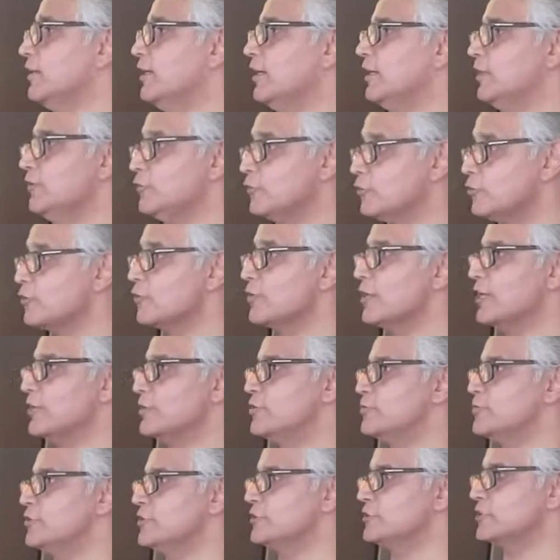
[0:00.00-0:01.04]
If you don't like
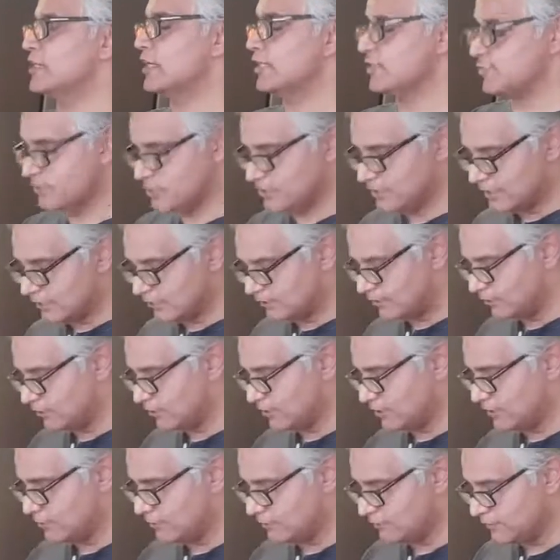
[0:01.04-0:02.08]
too much starch, then you
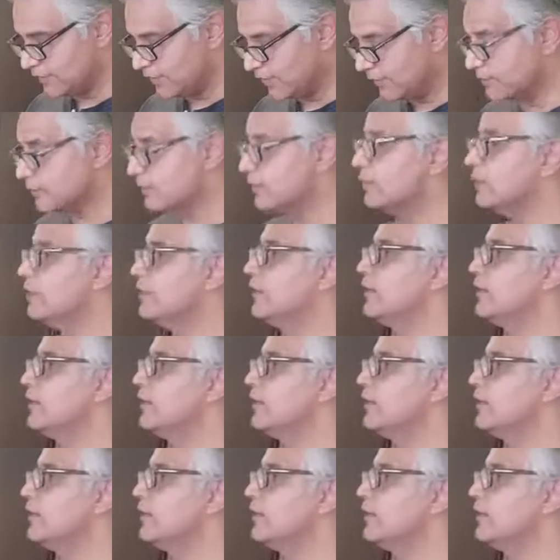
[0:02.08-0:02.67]
can go with that.